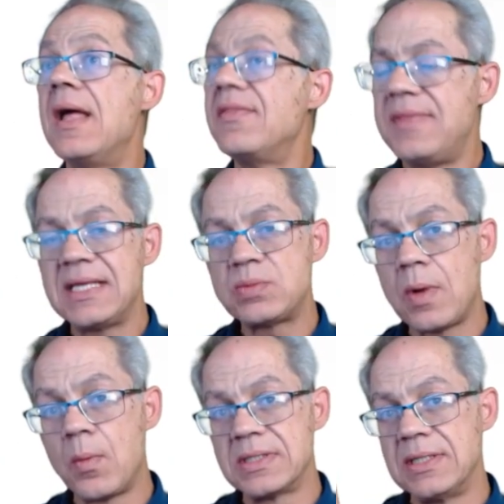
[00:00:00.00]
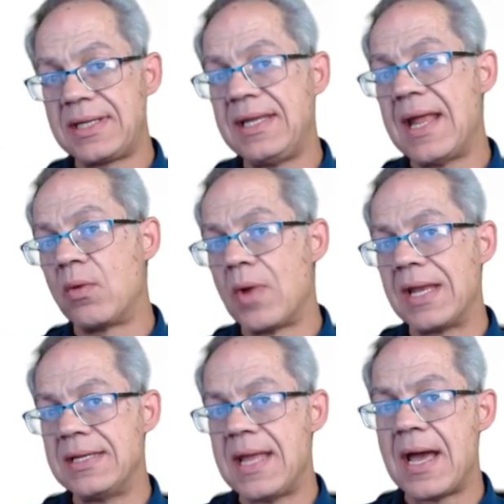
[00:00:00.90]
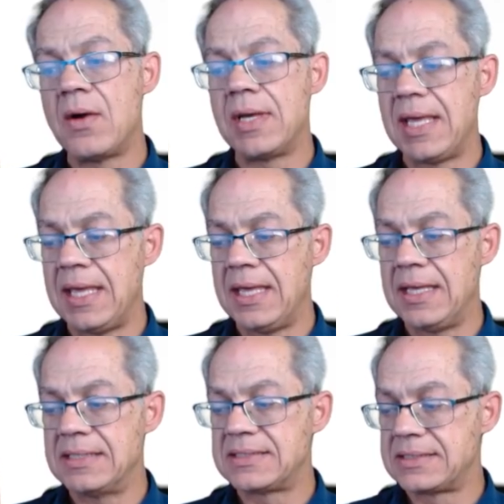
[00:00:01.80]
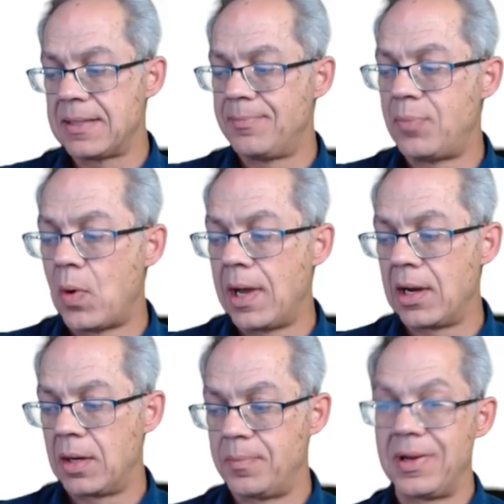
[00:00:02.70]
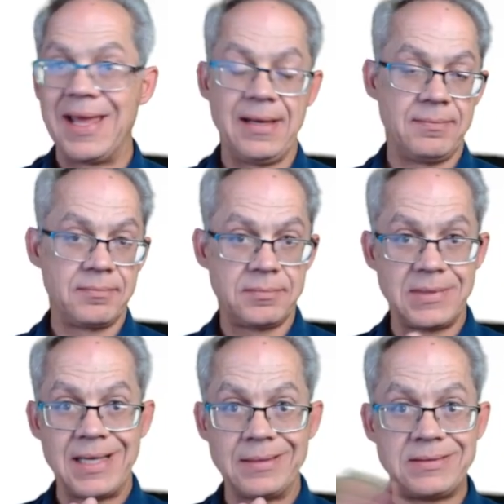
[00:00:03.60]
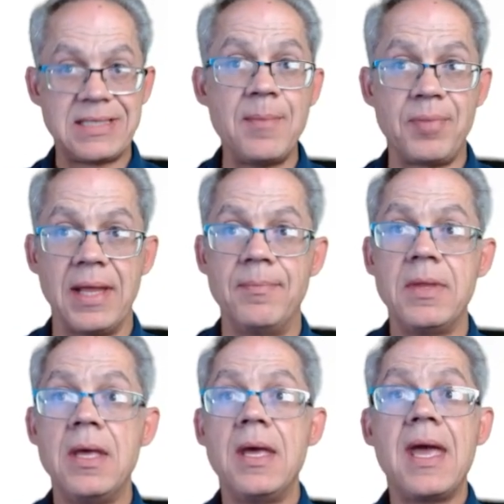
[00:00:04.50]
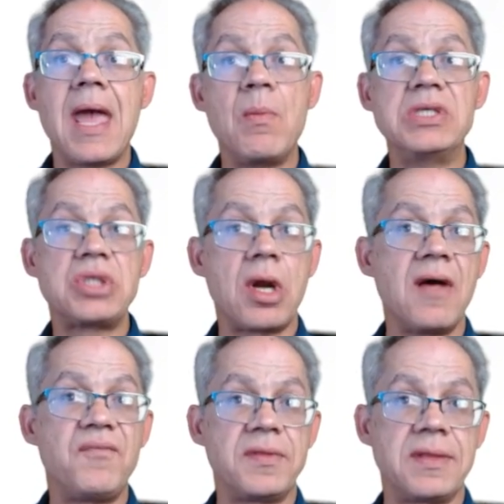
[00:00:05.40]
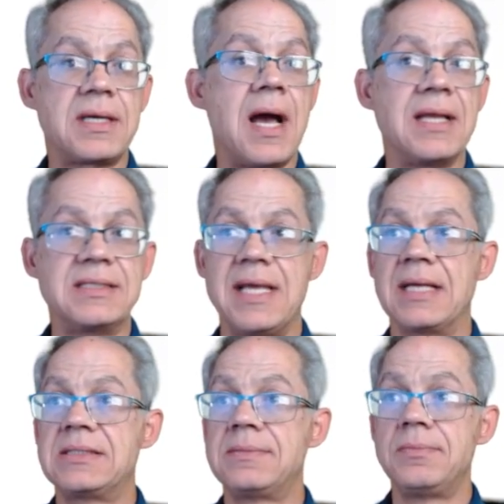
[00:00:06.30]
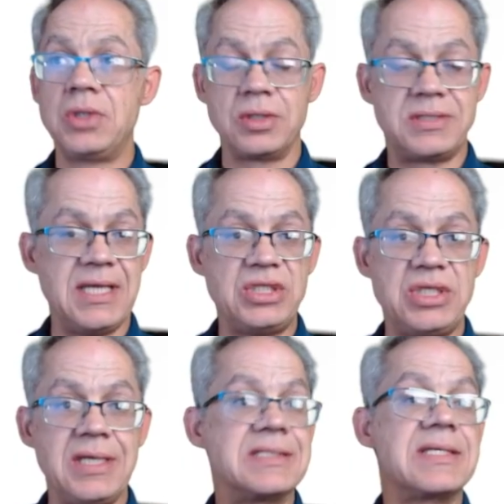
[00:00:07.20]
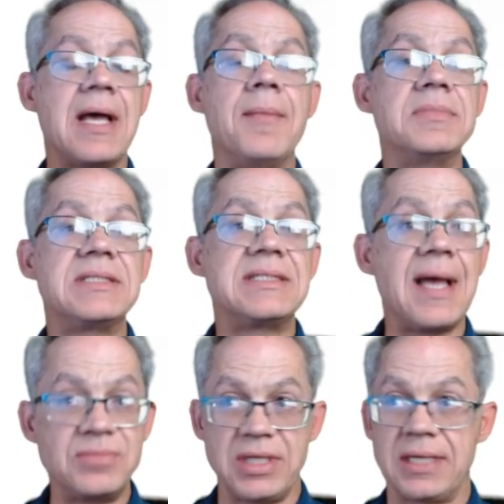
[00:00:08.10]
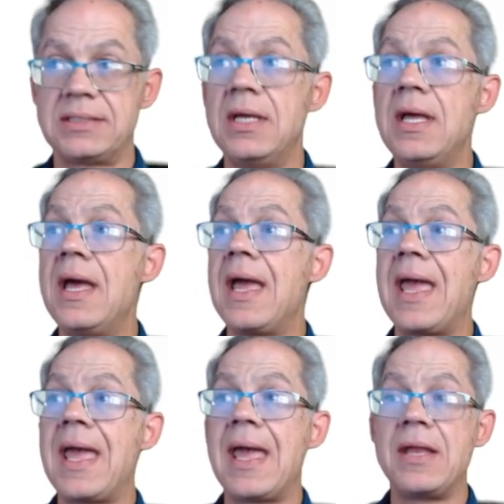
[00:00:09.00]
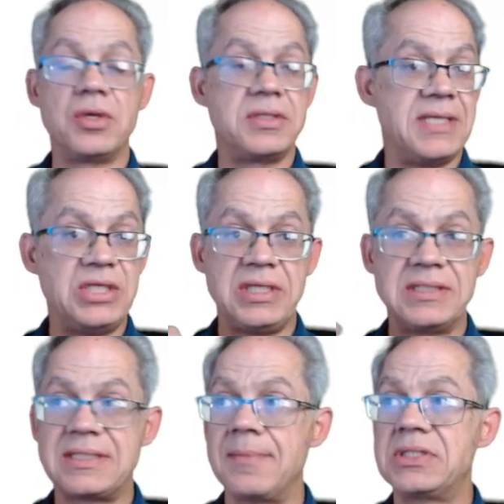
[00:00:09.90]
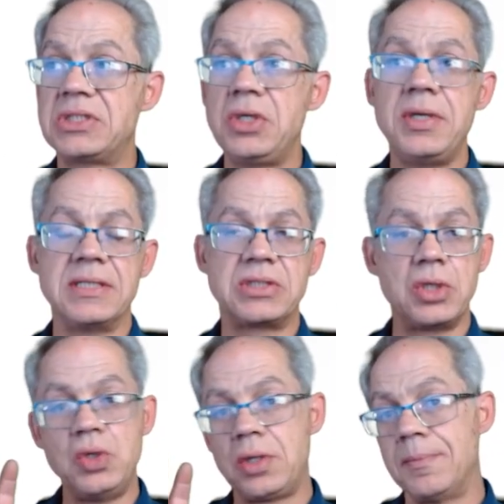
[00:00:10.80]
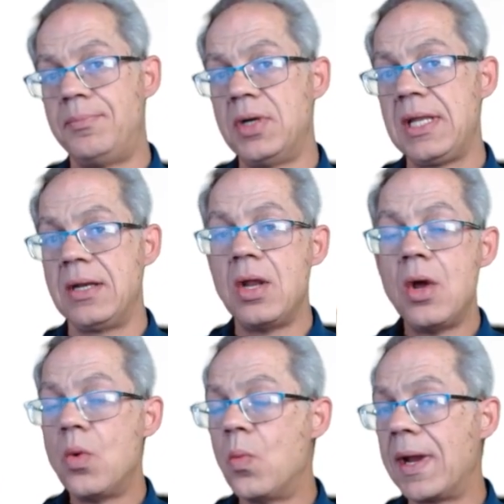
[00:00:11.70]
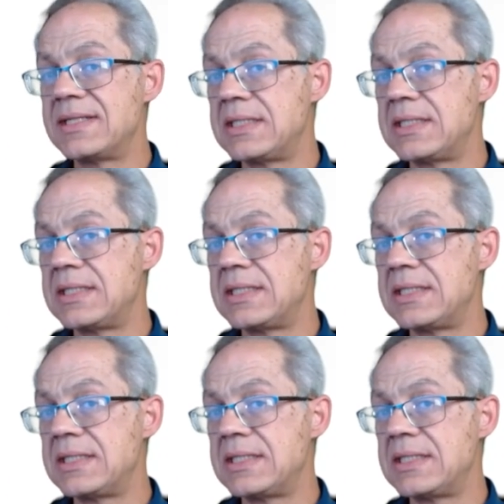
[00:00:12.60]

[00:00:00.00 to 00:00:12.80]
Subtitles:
This, what we're looking at right now, is the boilerplate, the template. And we start off with the context. You're teaching some subject and you're teaching some students. So you can put in what is